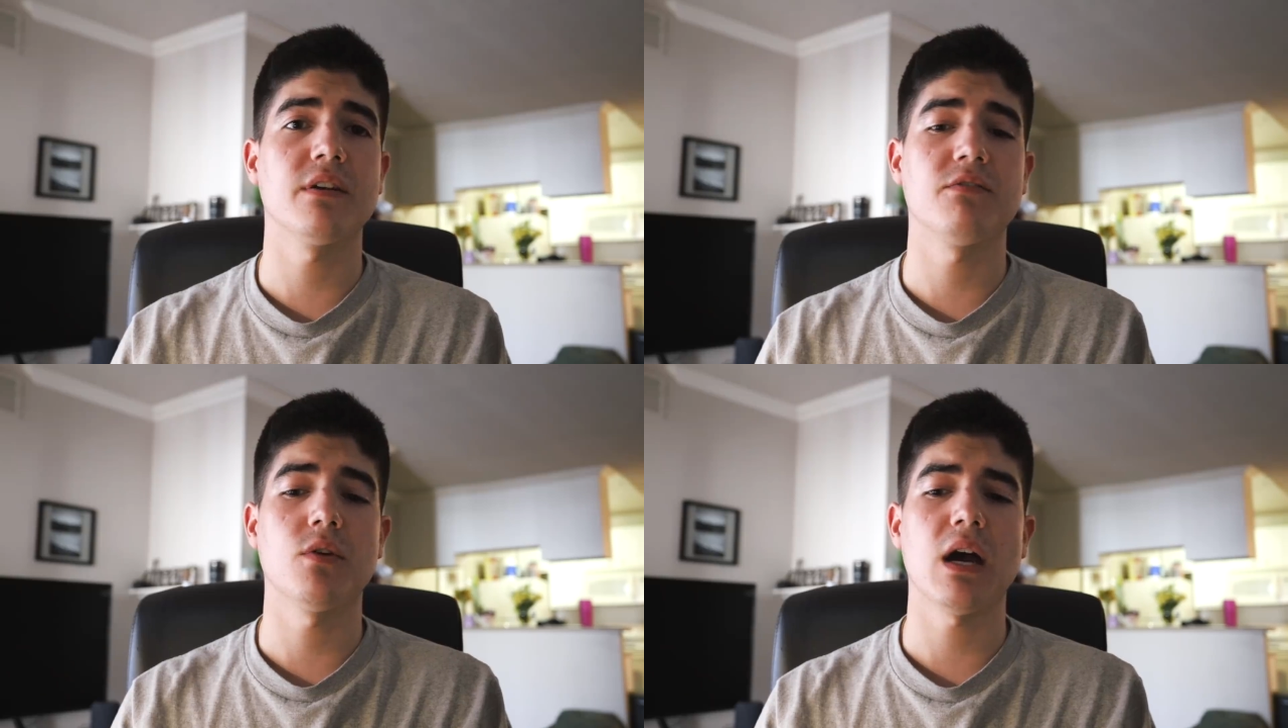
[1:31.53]

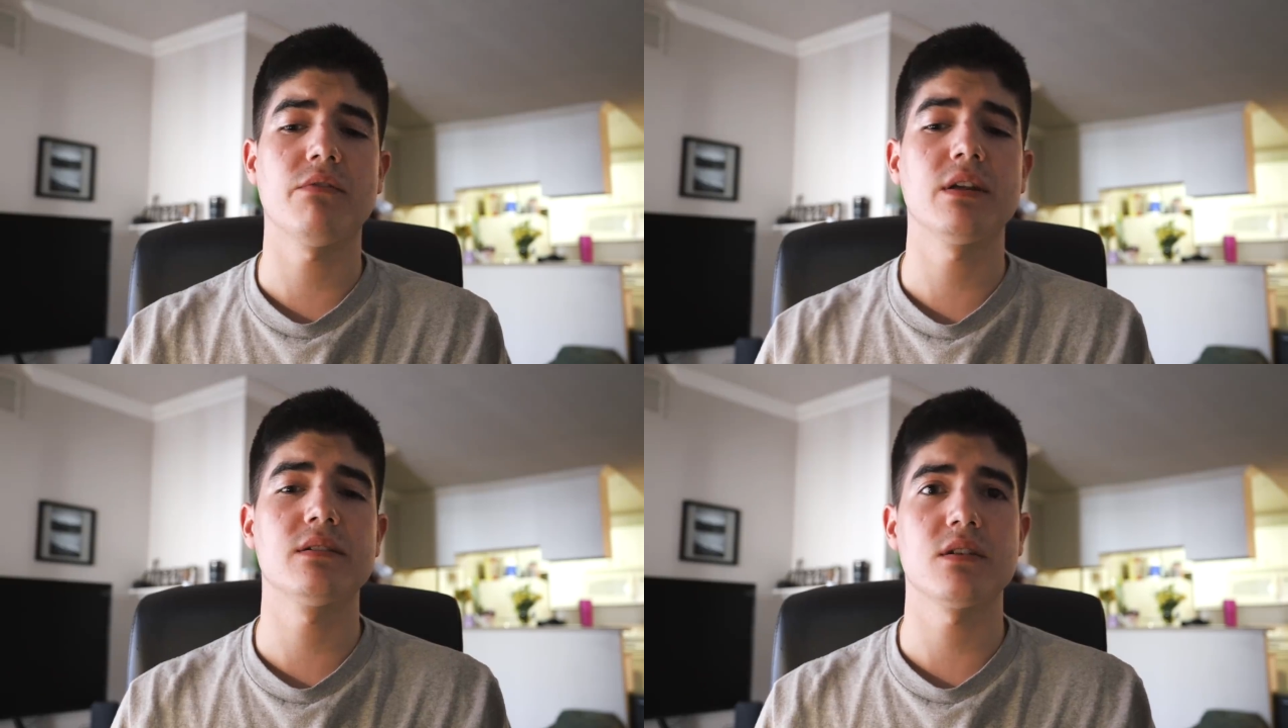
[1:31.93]
If you
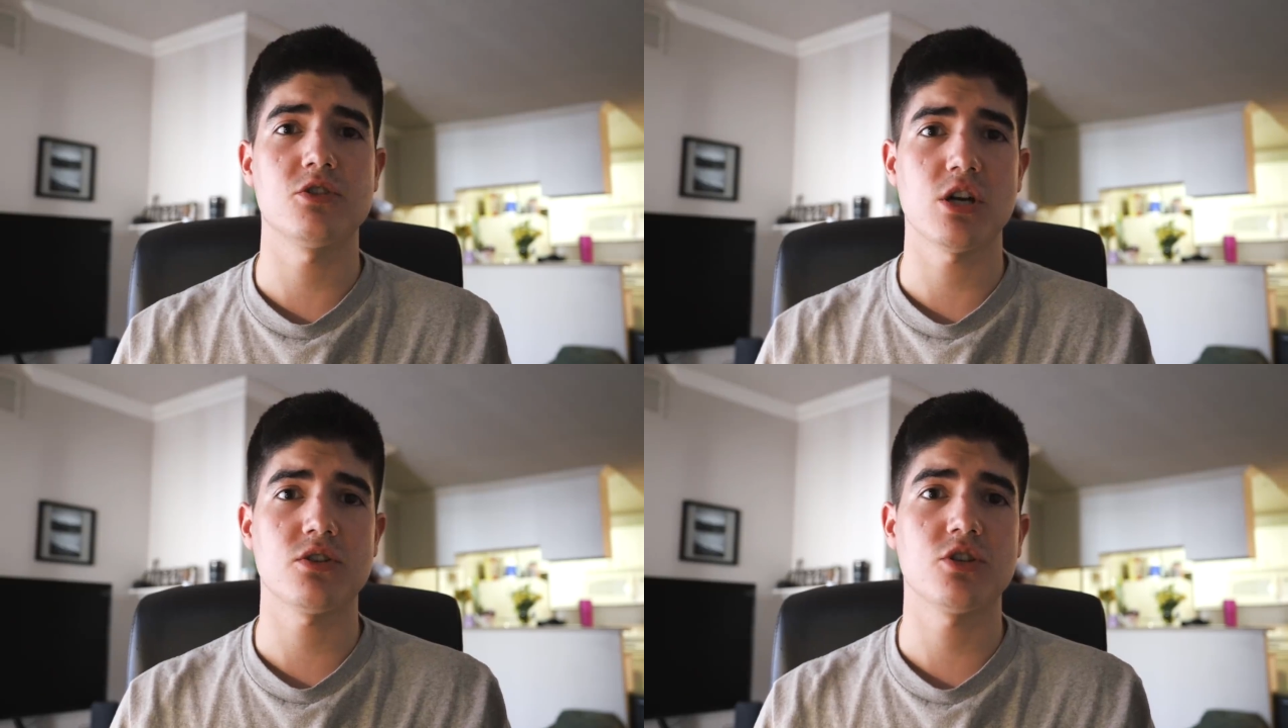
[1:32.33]
have any
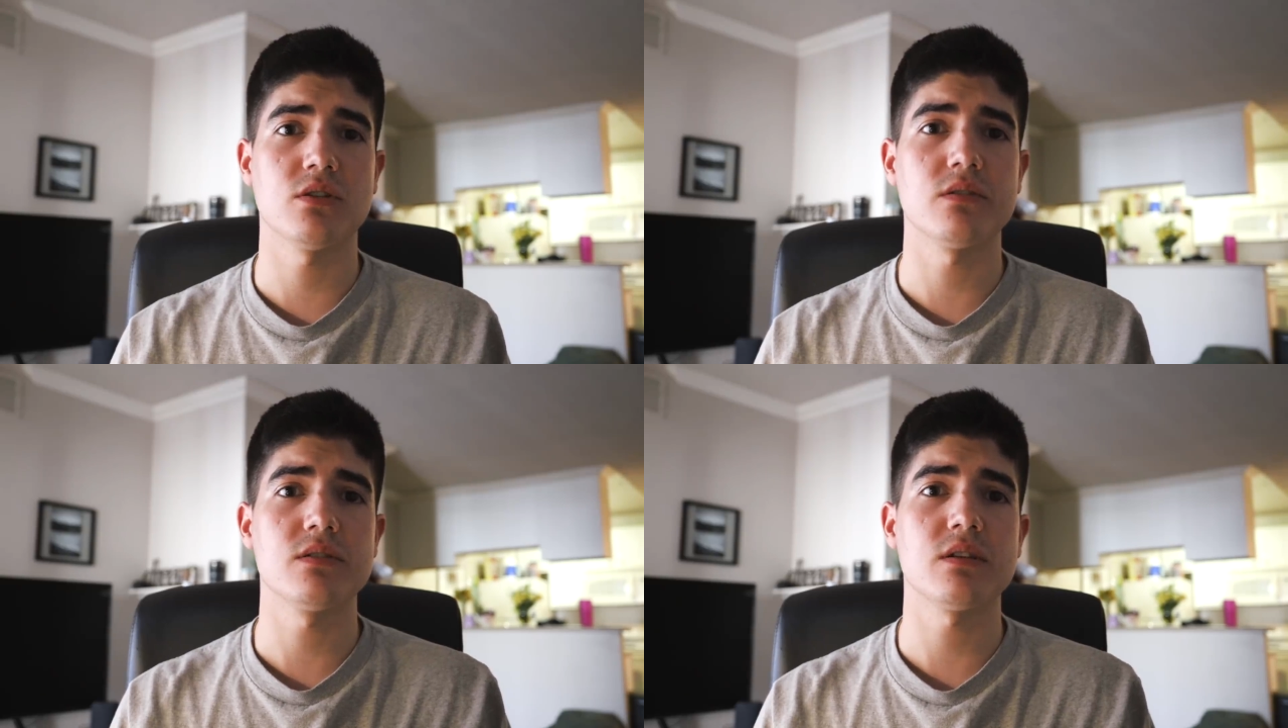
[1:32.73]

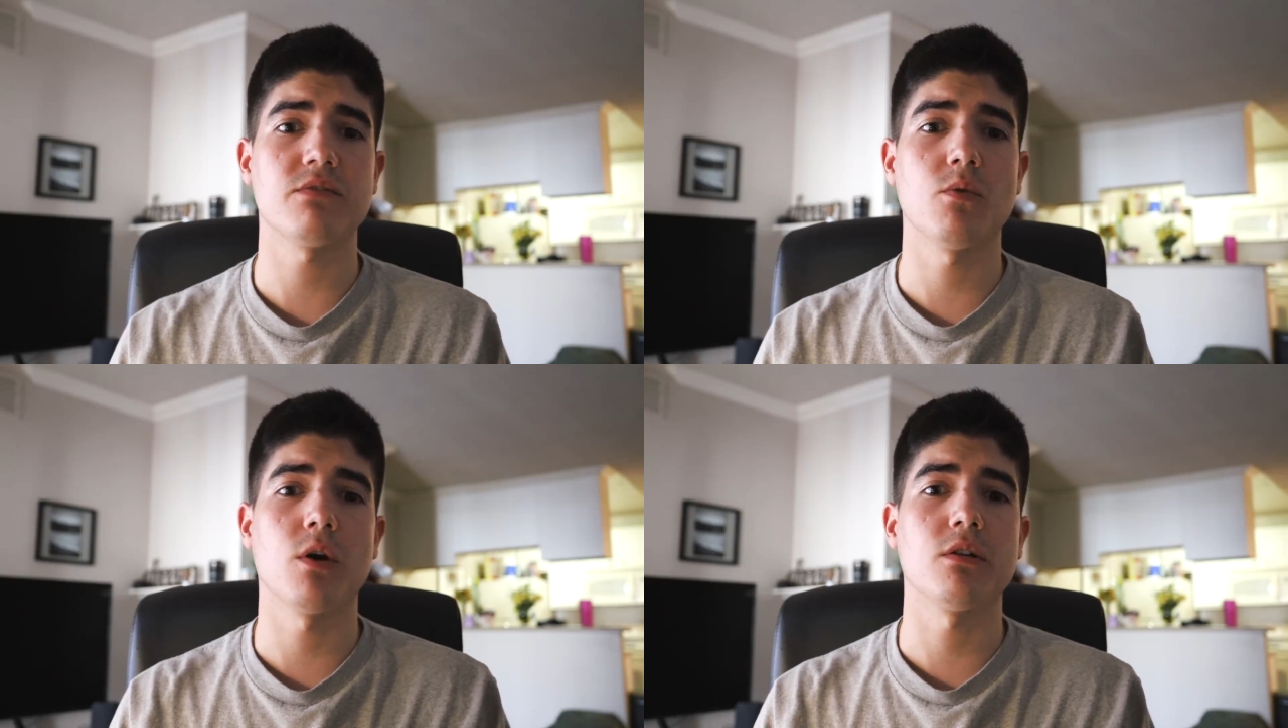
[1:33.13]
suggestions,
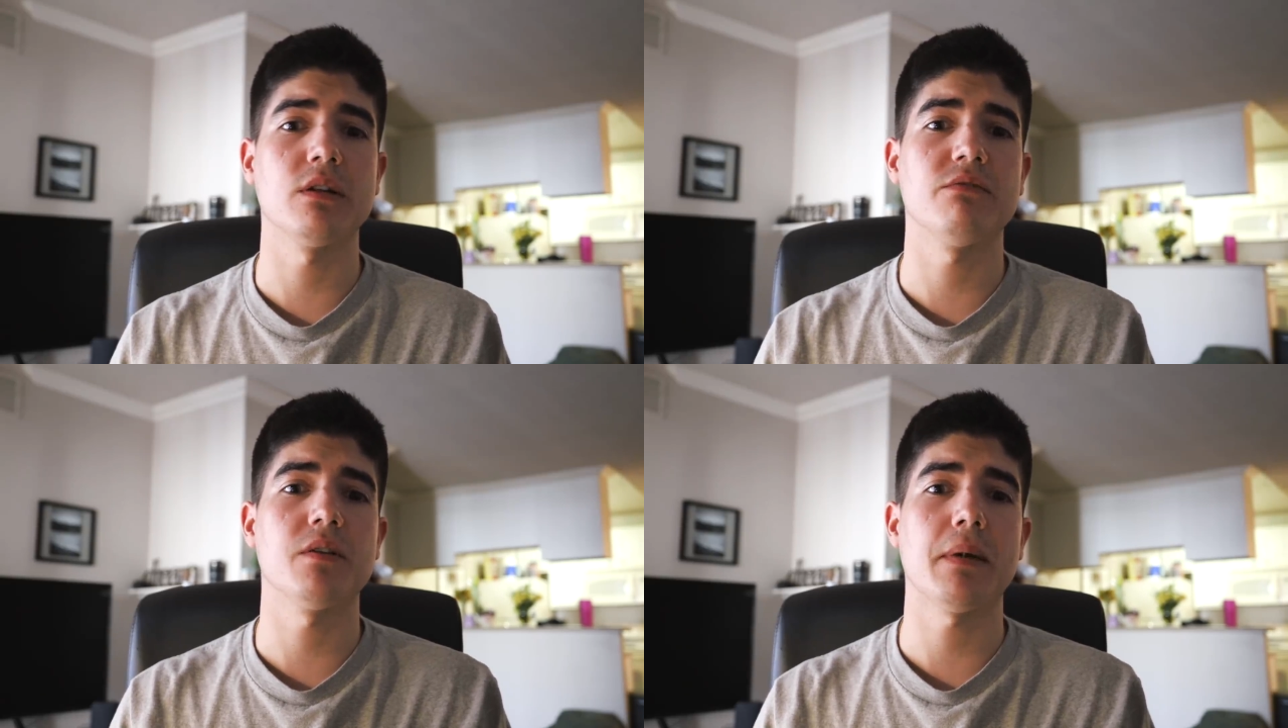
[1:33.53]
if you want to
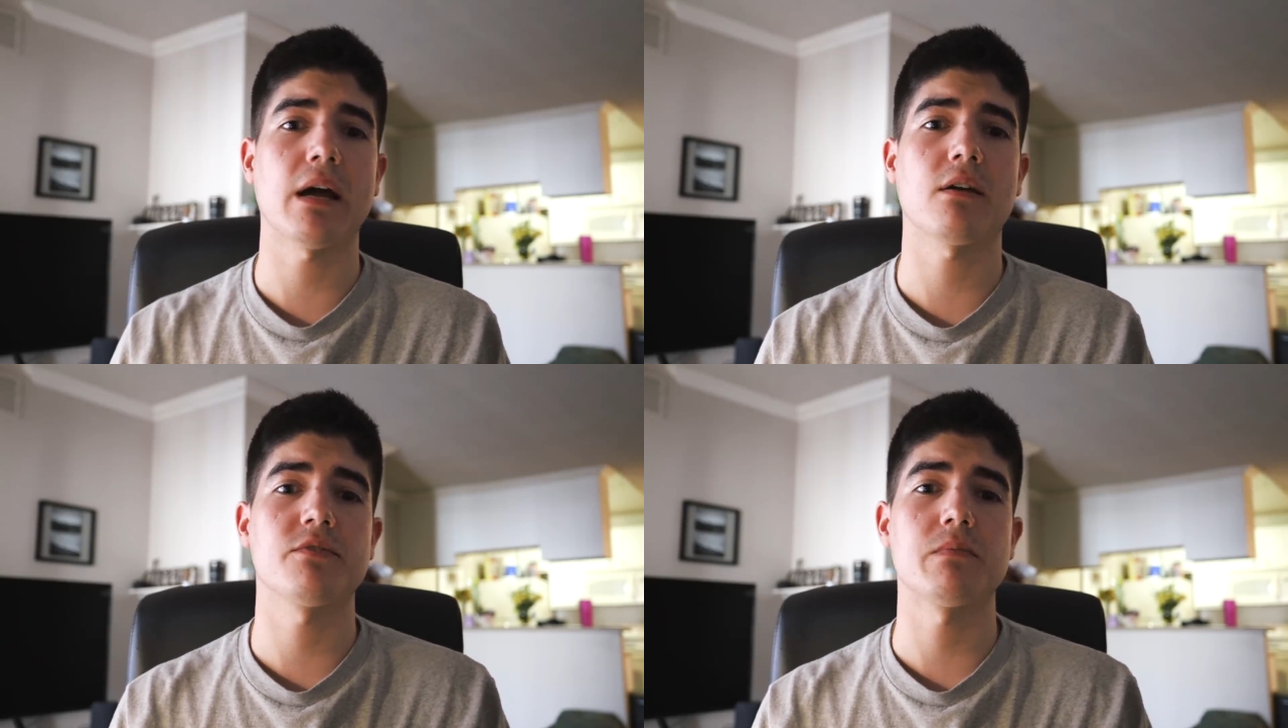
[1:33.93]
leave
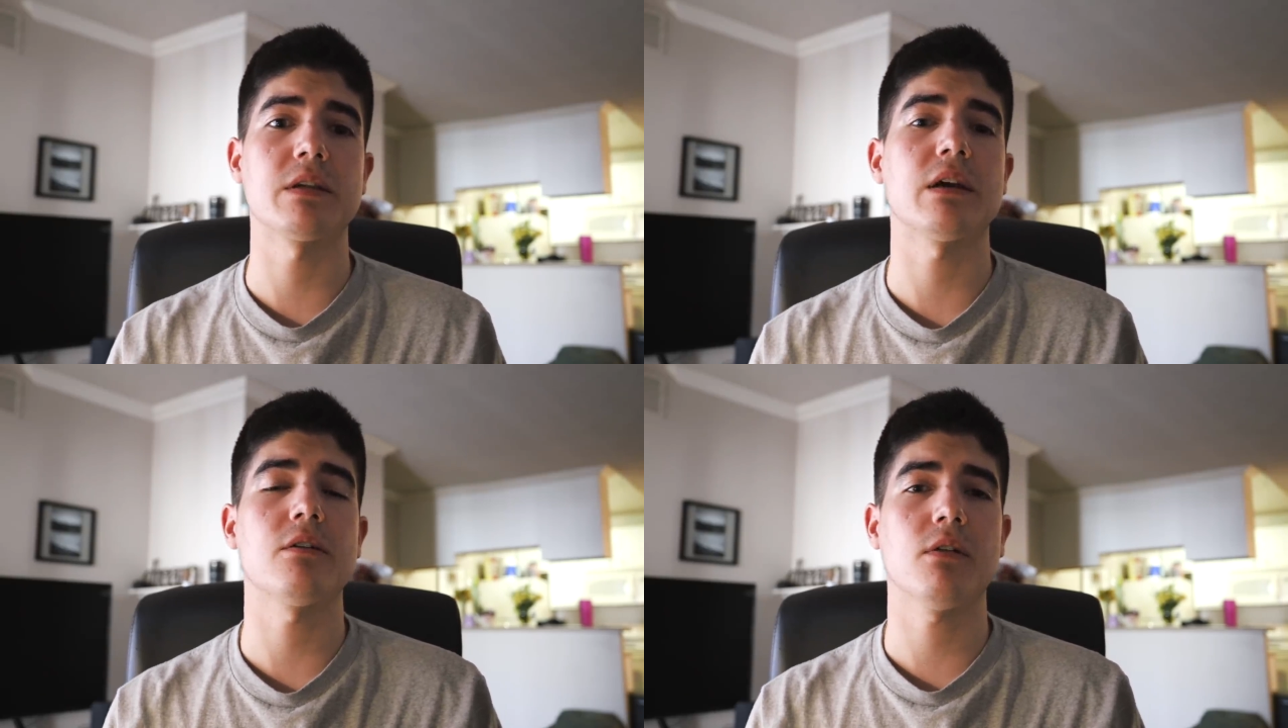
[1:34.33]
feedback of something that you